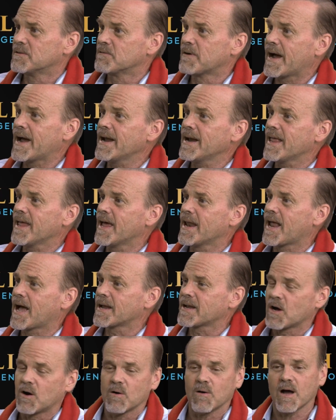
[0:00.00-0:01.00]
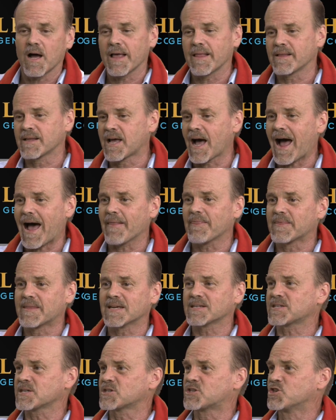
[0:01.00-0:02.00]
Right? And I go, God,
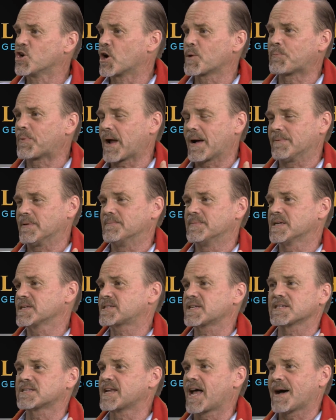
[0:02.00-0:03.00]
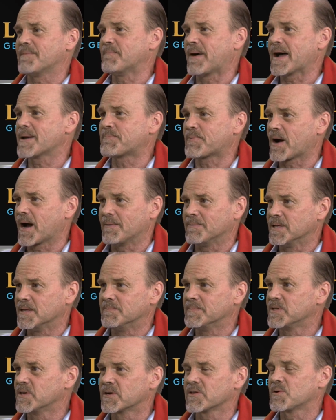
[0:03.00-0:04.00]
this is your problem. This is not my
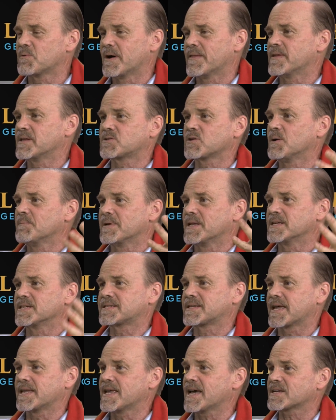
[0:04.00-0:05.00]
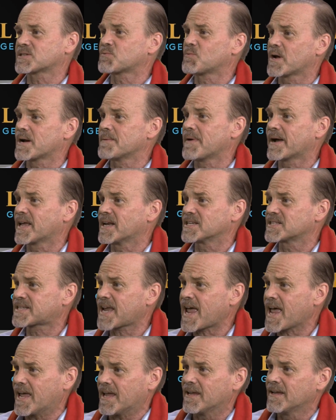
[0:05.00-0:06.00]
problem. You're the one that told me to say yes. What am I going to
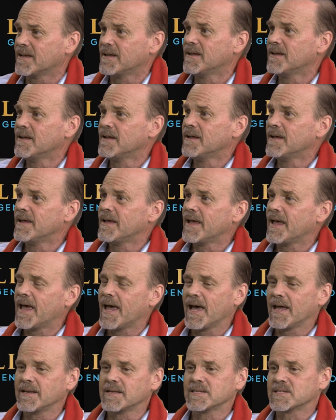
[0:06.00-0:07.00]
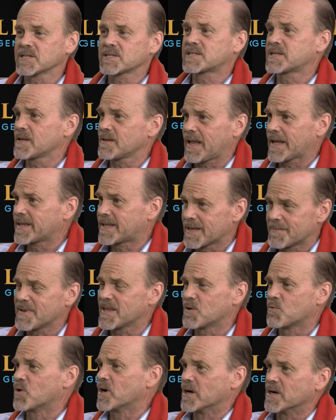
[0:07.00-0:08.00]
say? And just like, give
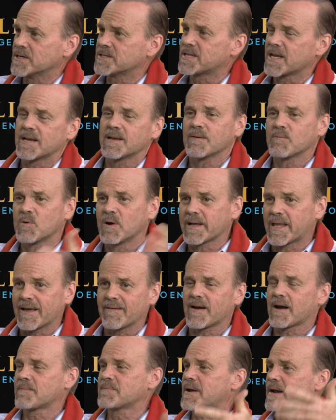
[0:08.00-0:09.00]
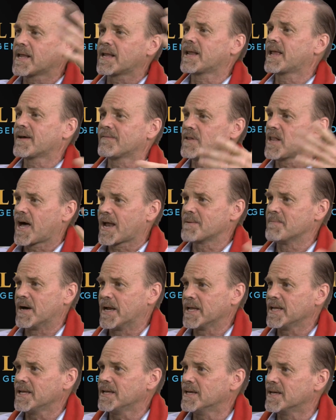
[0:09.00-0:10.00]
me the words and we'll give everybody give a lot of
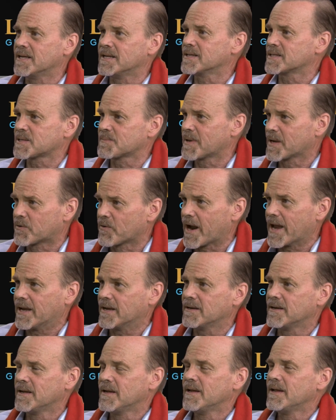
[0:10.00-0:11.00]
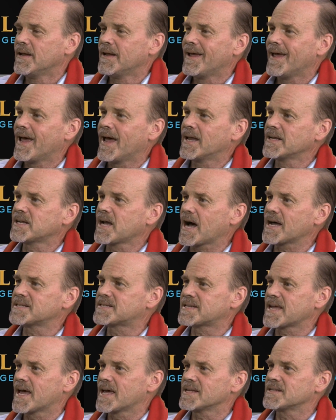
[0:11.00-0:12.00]
money and this will be great. And
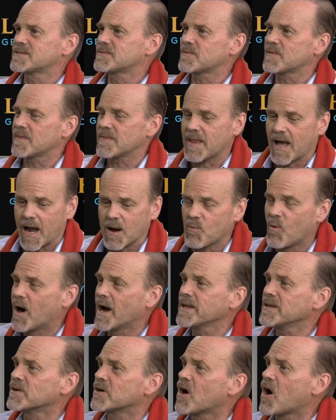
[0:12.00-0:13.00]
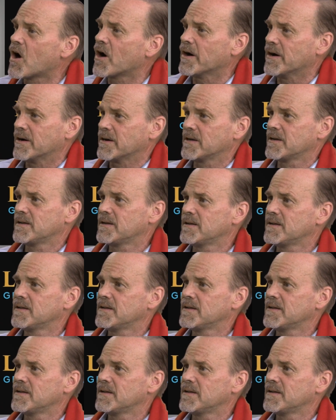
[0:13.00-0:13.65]
God says, I want your heart.